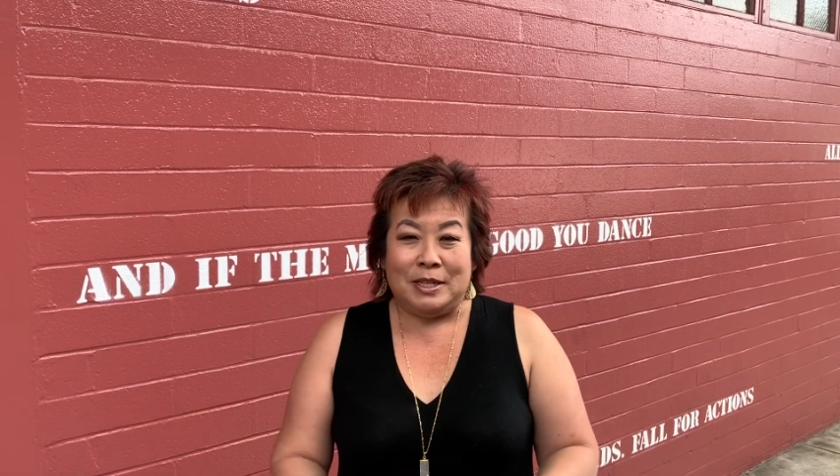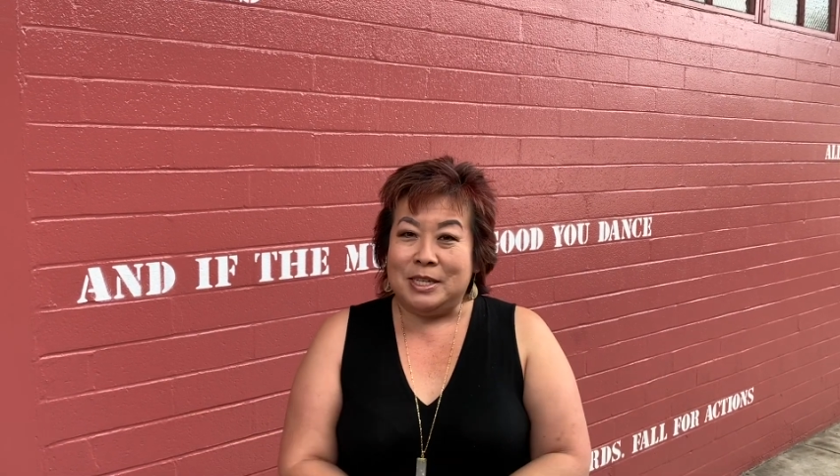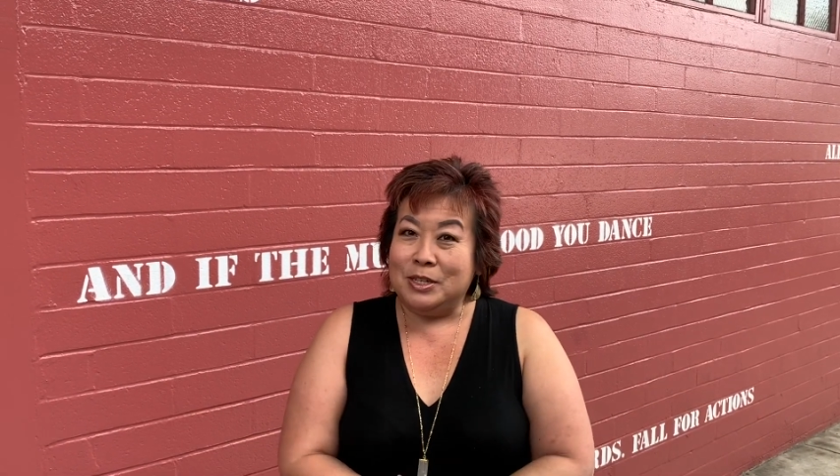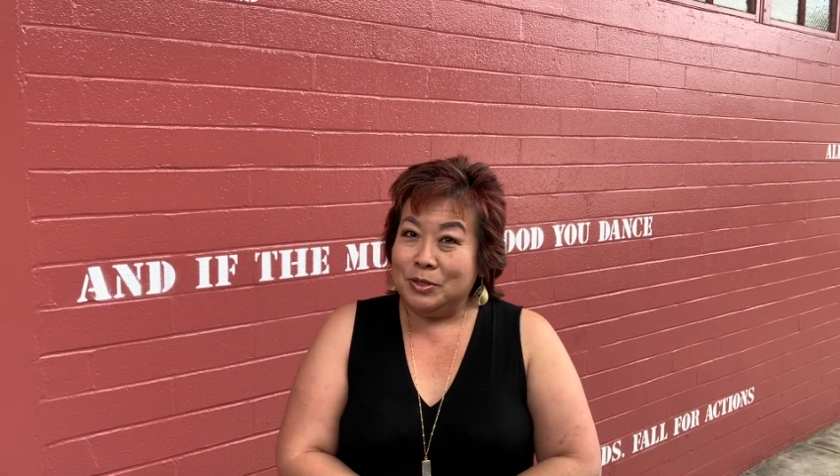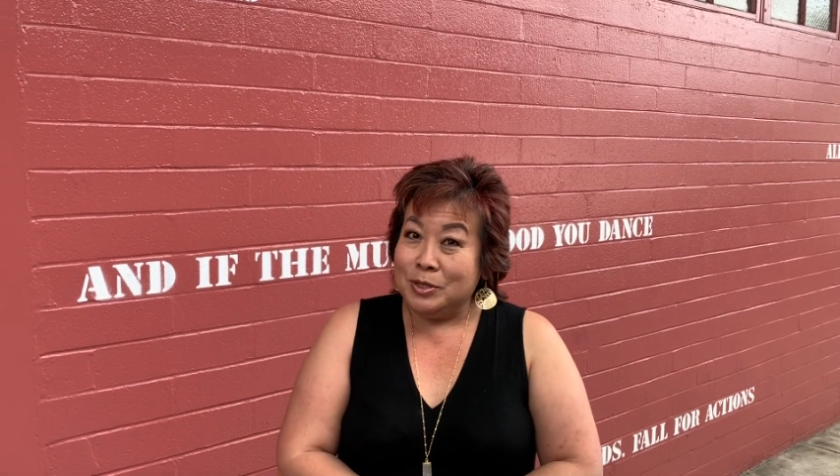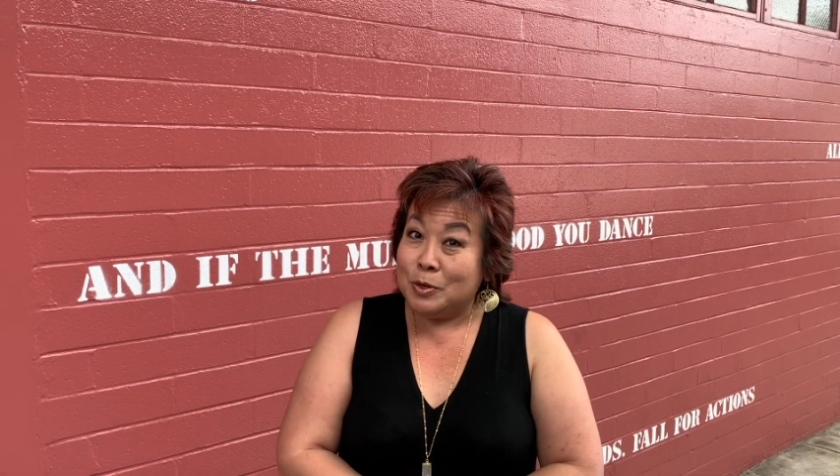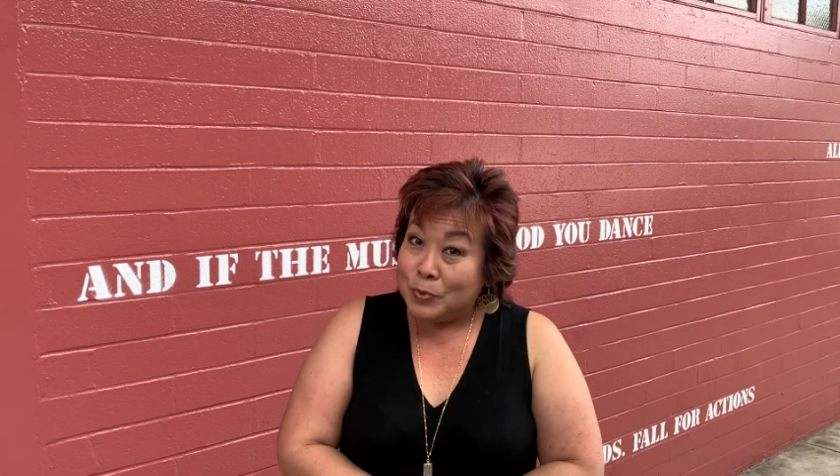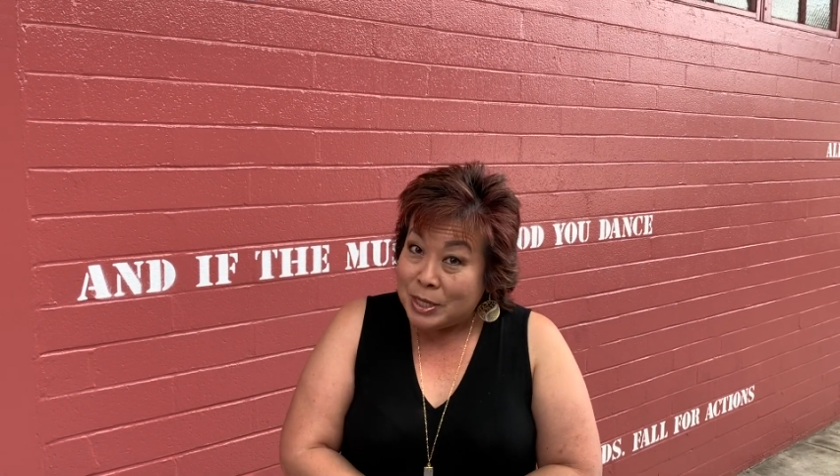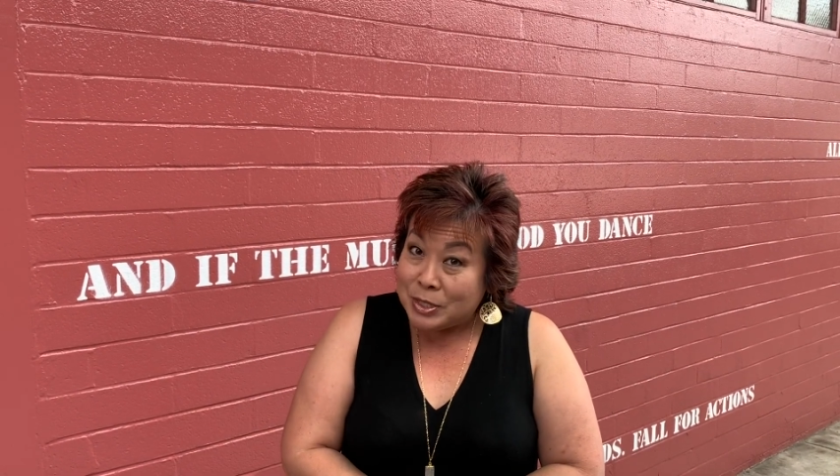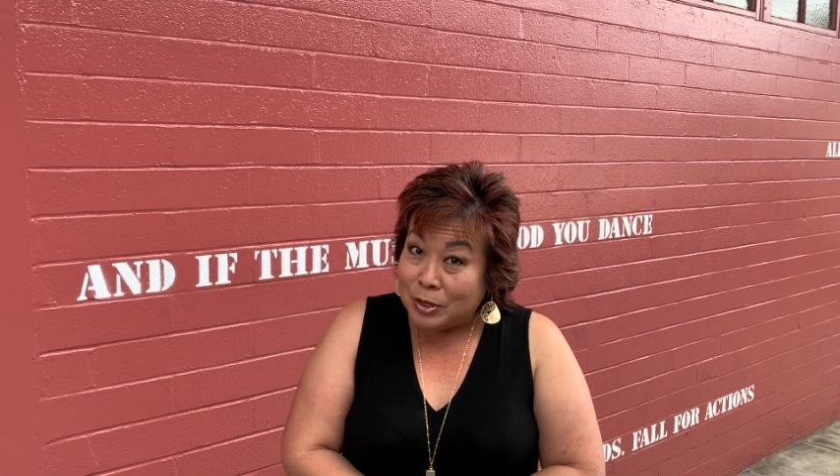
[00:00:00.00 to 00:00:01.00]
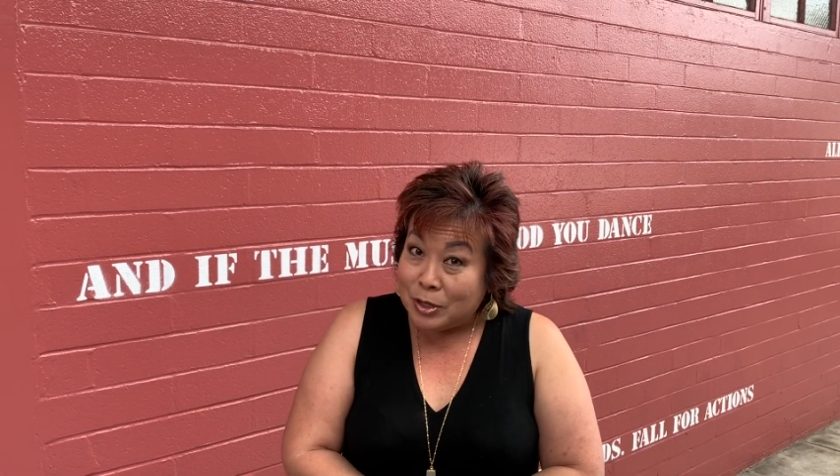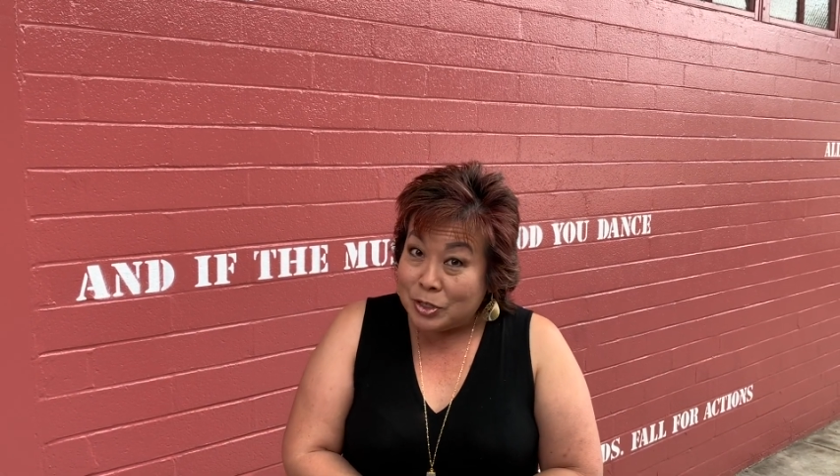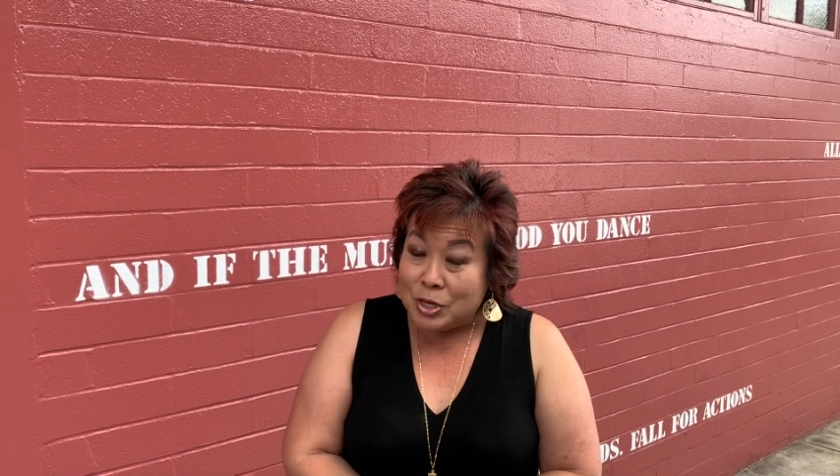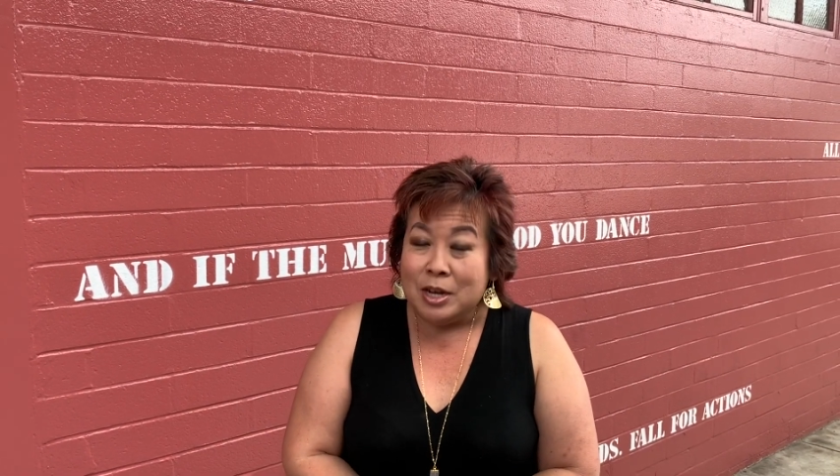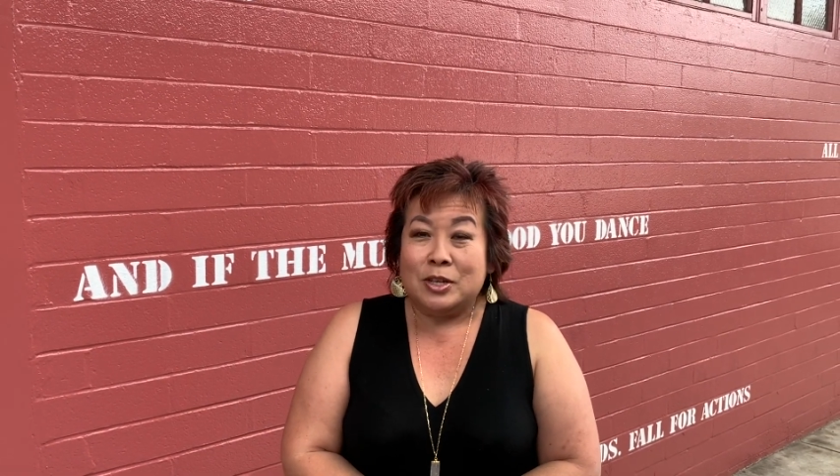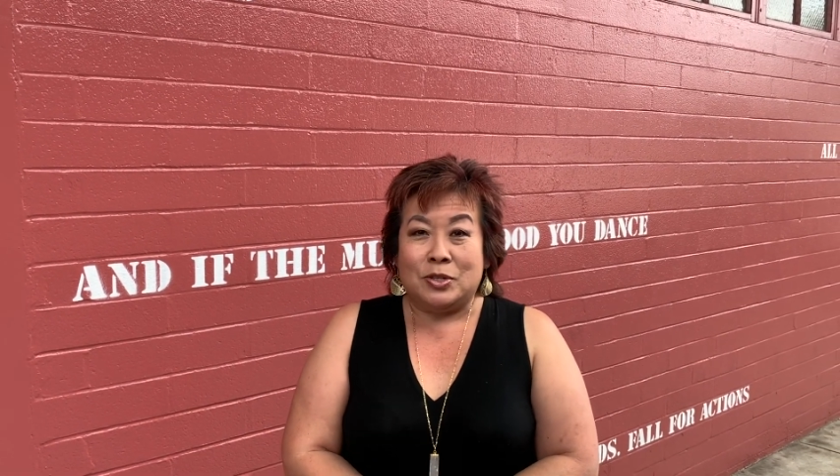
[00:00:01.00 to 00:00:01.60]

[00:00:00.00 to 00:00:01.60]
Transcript: I didn't do some research.